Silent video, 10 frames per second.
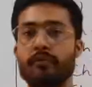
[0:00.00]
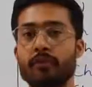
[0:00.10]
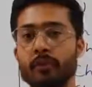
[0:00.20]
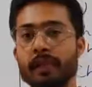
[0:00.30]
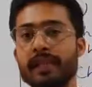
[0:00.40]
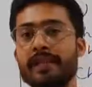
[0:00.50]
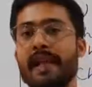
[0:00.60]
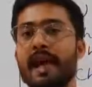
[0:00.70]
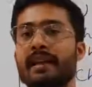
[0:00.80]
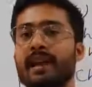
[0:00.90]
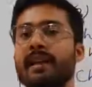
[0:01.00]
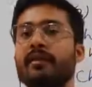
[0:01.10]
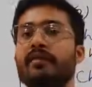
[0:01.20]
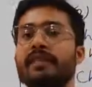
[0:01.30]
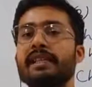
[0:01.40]
14 that kind
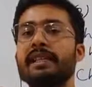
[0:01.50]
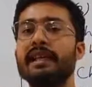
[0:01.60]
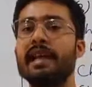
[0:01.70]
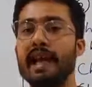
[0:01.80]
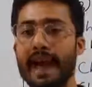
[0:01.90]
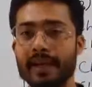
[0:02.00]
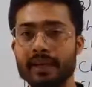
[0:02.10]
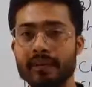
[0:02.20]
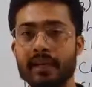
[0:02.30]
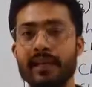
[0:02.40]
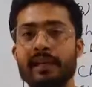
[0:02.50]
of the activity.